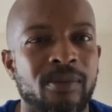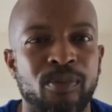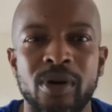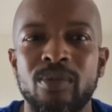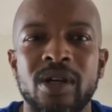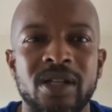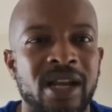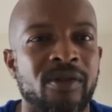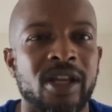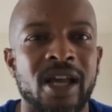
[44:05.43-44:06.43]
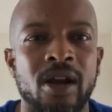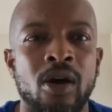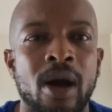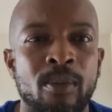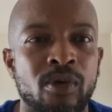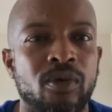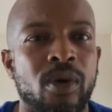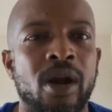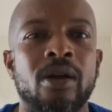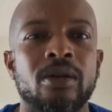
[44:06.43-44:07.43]
pretty much every ghetto I move
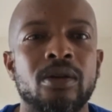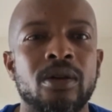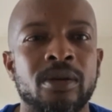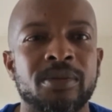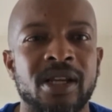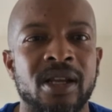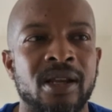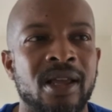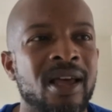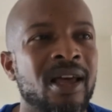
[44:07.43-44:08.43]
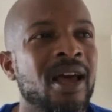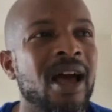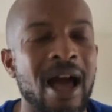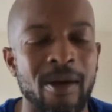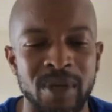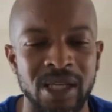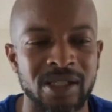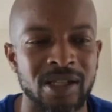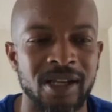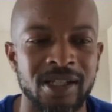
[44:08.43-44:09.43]
around, you know what I'm saying? I be in
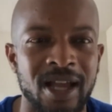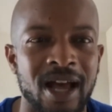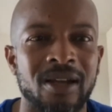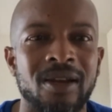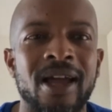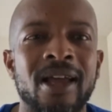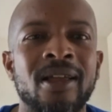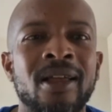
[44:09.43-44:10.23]
Sunnyside a lot.